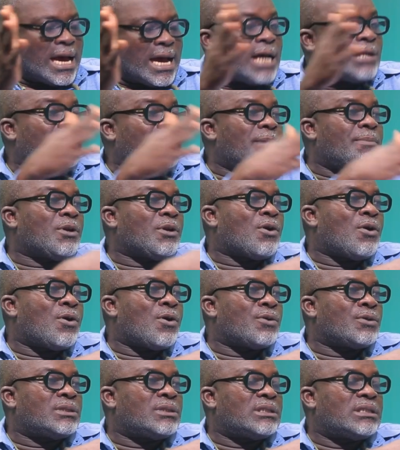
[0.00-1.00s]
Outright
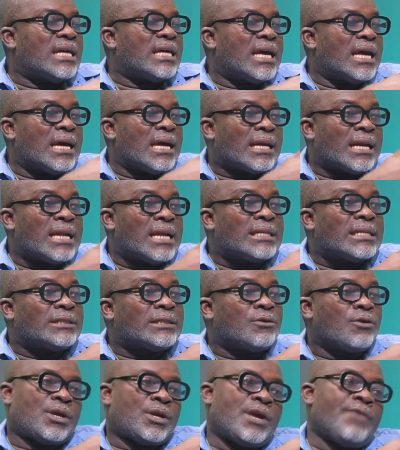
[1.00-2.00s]
because the creditors,
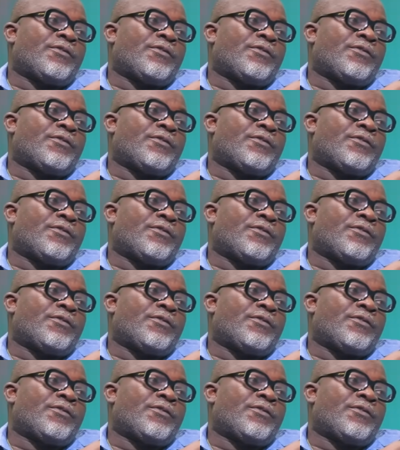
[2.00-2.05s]
okay,